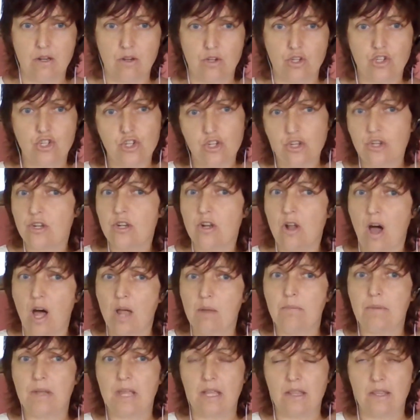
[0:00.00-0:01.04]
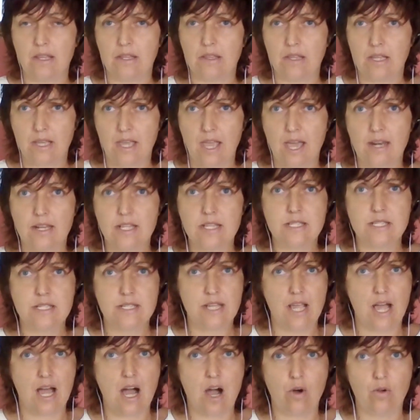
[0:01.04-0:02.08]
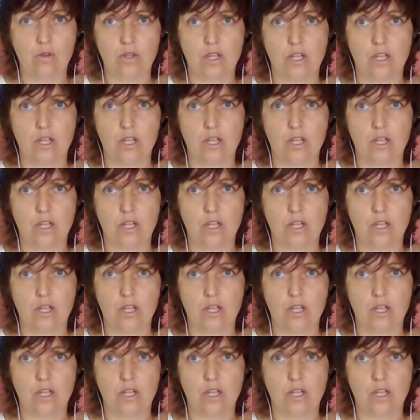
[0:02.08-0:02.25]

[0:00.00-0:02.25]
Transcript: should not be, and the cat is down,